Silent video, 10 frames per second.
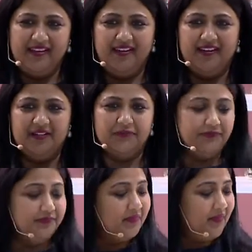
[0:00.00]

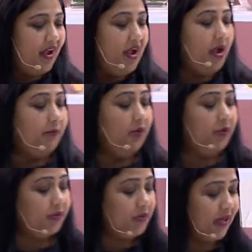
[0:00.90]
I'm going
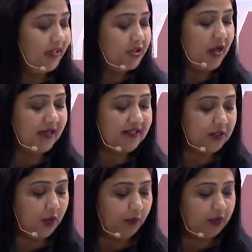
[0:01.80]
to let you guys
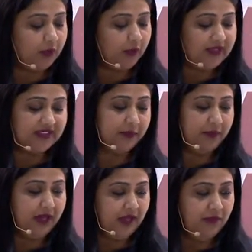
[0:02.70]
know about the
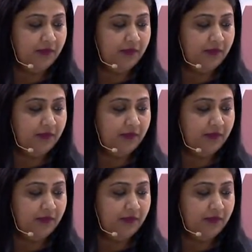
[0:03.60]
recipe.